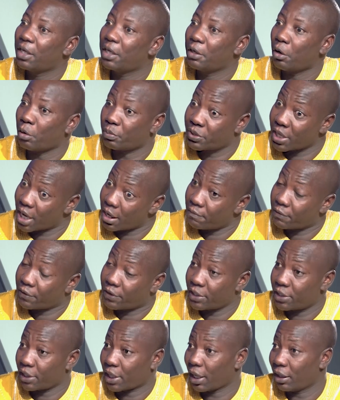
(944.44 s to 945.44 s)
observe
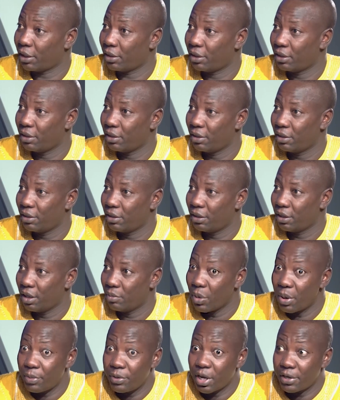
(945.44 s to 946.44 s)
critically.
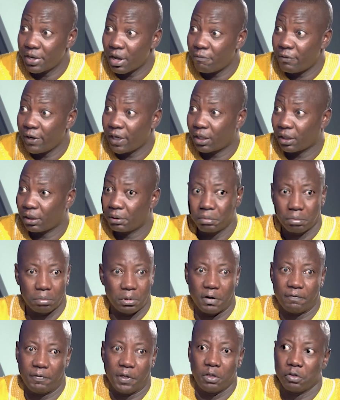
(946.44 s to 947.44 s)
Maybe the vehicle,
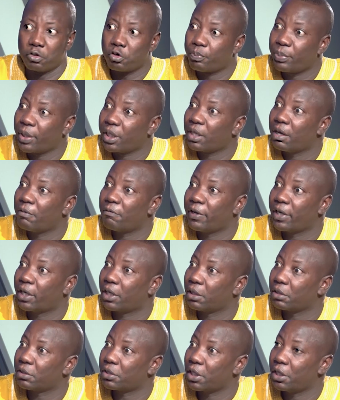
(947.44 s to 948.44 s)
definitely you should pick the
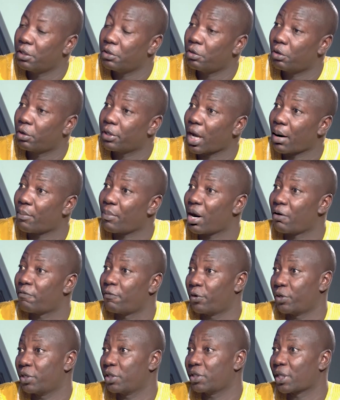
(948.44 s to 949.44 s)
vehicle's, number,
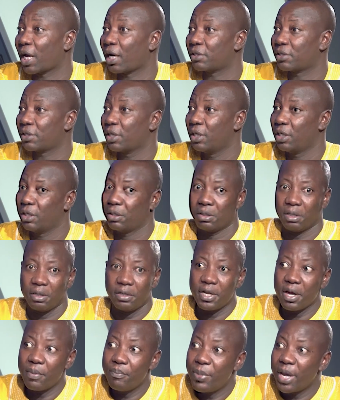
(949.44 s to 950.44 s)
for instance,
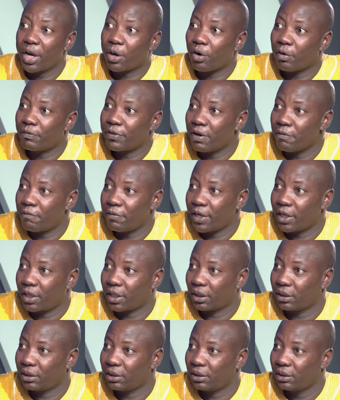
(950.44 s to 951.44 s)
the make of the
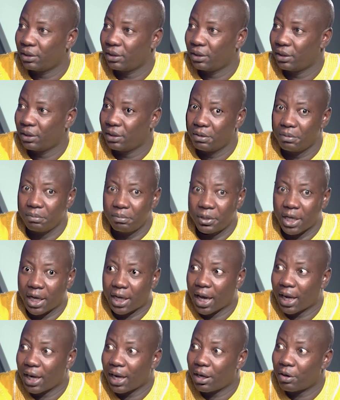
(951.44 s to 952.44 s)
vehicle, the
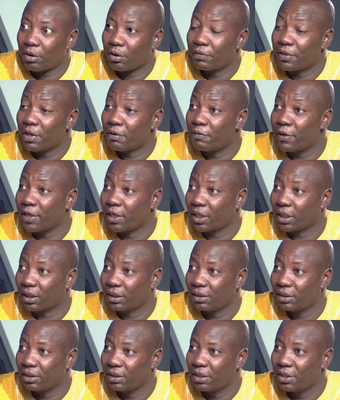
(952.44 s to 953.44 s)
color of the vehicle,
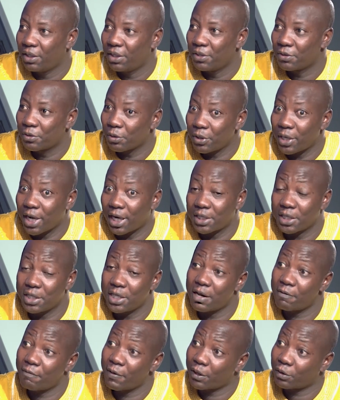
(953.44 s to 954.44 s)
so that in
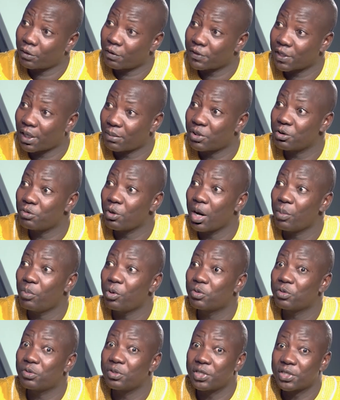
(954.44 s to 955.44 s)
the event of something, you're
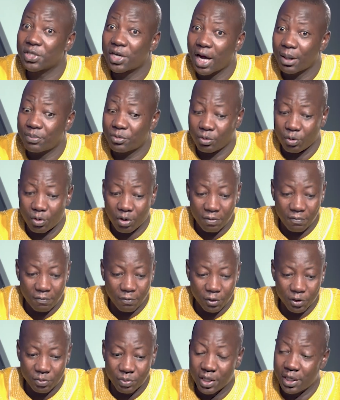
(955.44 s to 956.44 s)
able to describe to law
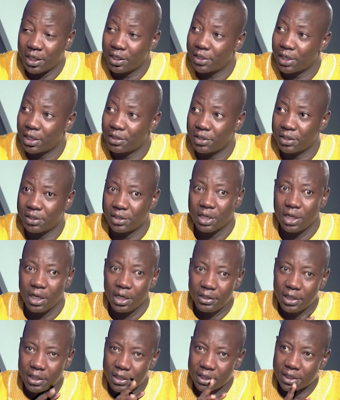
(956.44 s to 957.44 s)
enforcement agencies,
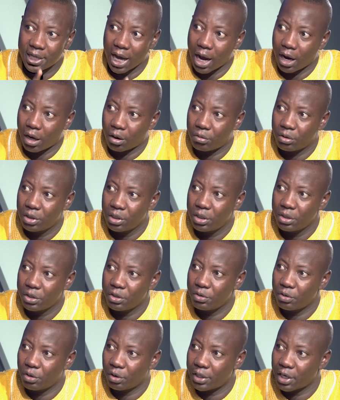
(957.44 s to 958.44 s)
this is how,
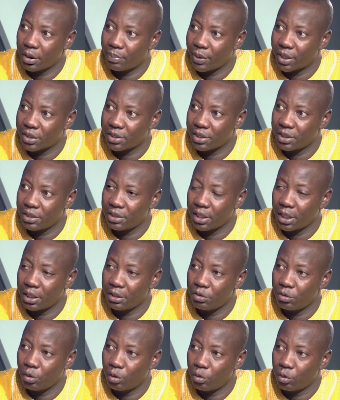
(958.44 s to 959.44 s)
the person,
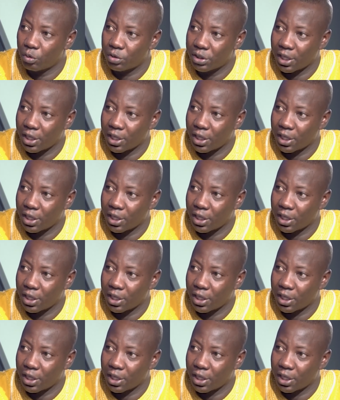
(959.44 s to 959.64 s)
looks